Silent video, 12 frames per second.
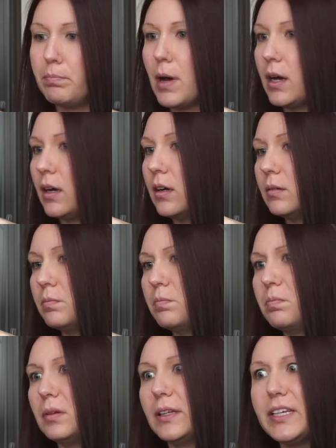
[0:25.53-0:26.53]
uh,
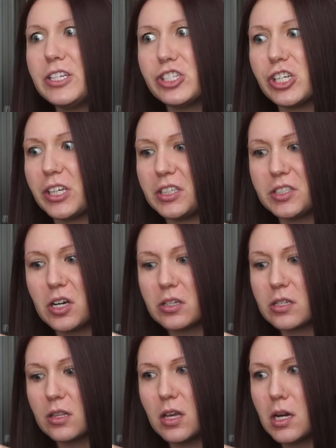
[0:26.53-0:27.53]
bleaching. He
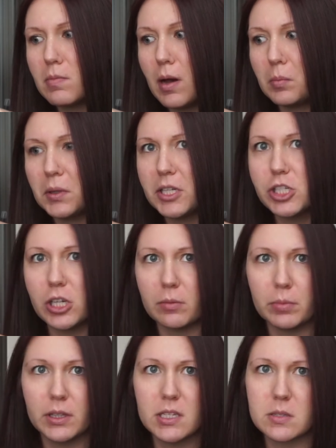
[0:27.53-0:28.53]
talks a lot about bleaching,
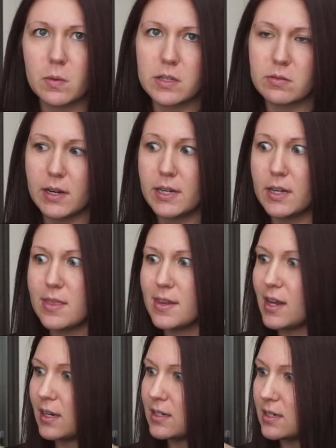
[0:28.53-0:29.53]
but this was written in the
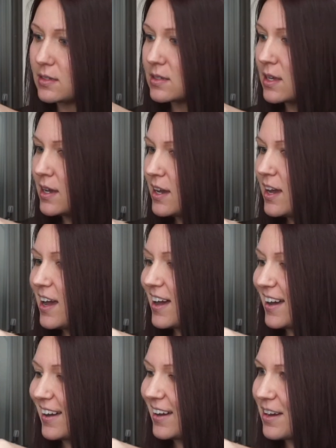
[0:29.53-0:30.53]
90s
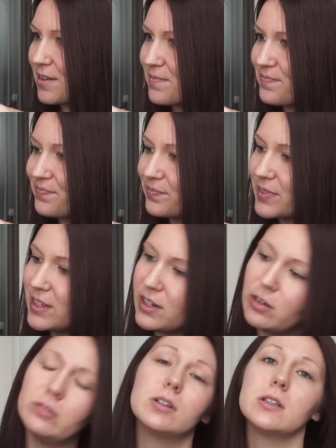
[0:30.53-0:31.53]
um, you
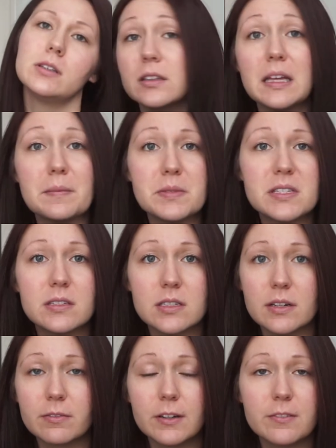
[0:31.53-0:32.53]
know, lips,
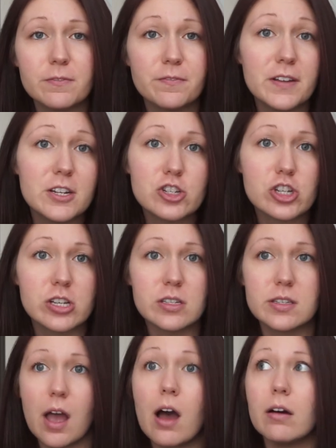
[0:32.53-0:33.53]
different
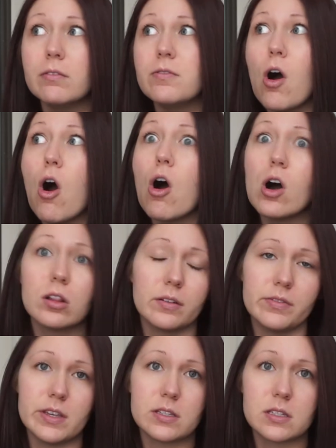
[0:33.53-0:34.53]
finishes of all
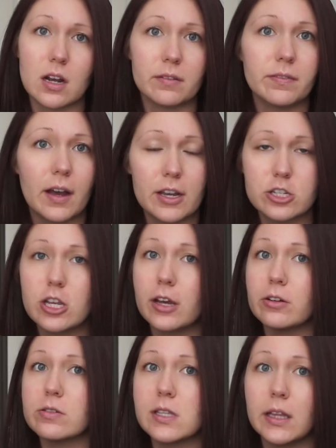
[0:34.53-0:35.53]
of this stuff,
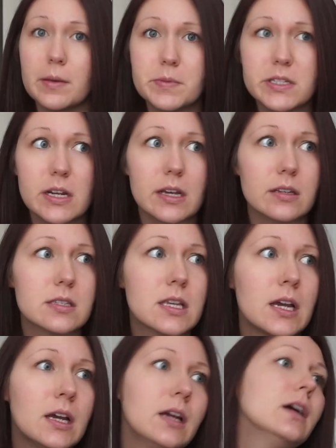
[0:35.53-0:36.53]
eyeshadows, lipsticks,
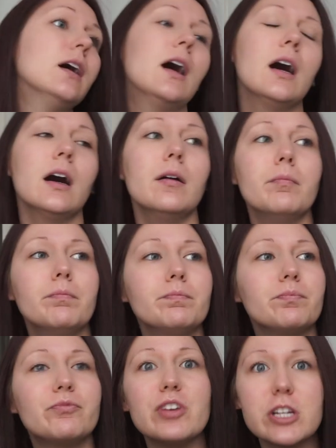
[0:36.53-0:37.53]
um,
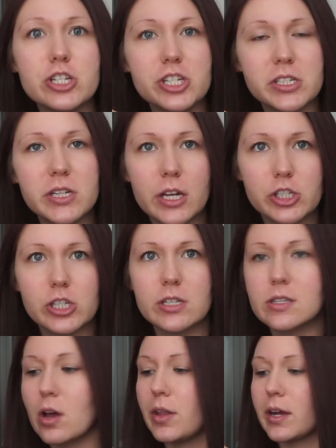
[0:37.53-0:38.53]
finishing
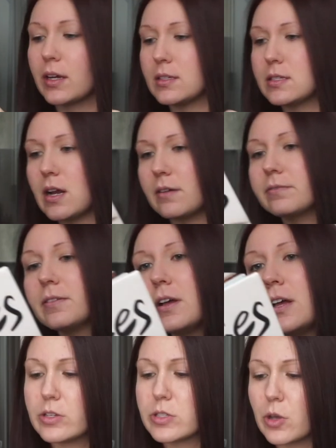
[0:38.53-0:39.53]
touches, all that good stuff.
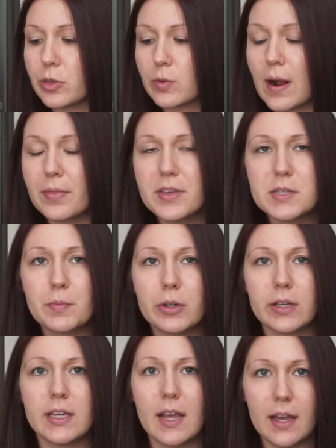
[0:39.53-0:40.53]
So throughout this
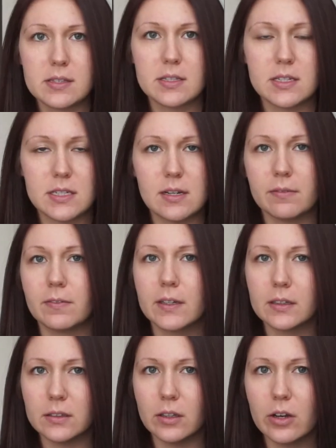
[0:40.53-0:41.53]
book, he has
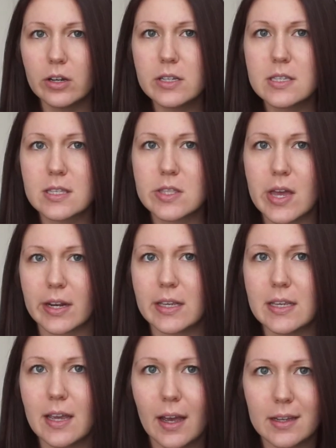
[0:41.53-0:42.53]
different looks that
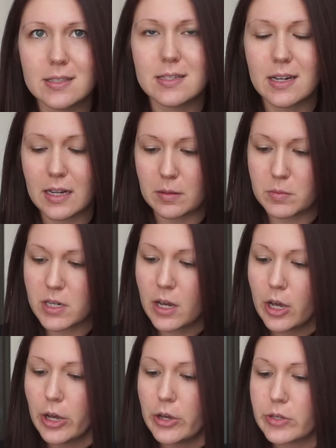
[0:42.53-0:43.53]
he has named.
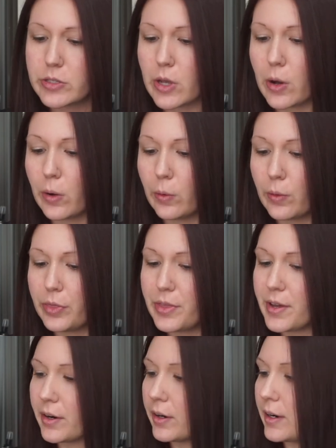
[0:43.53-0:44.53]
So
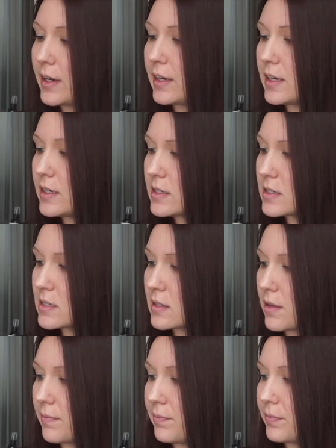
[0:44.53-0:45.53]
there is
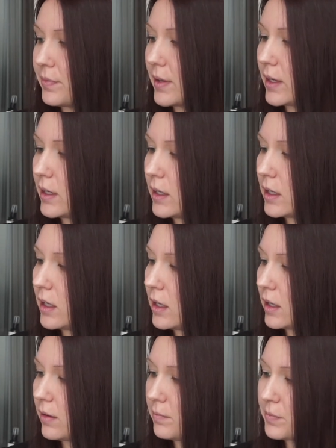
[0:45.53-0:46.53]

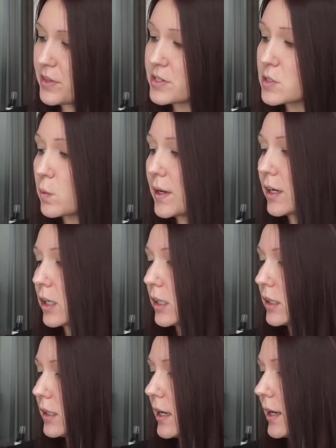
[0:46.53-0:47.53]
um, the
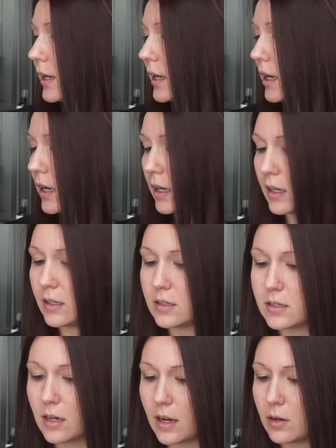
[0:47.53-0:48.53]
swinger,
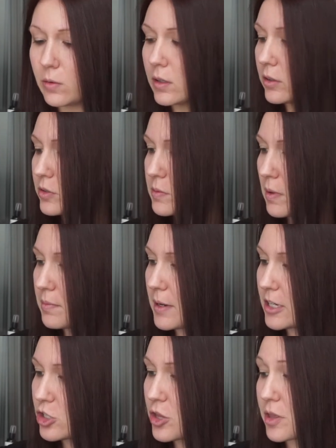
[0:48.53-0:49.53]
and I don't want to lose my
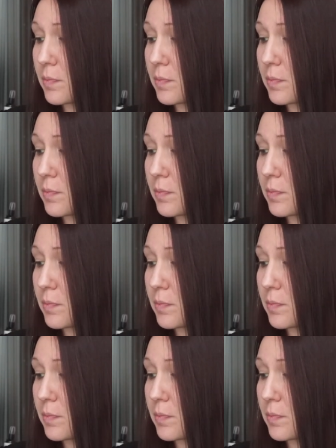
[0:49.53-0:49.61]
page, the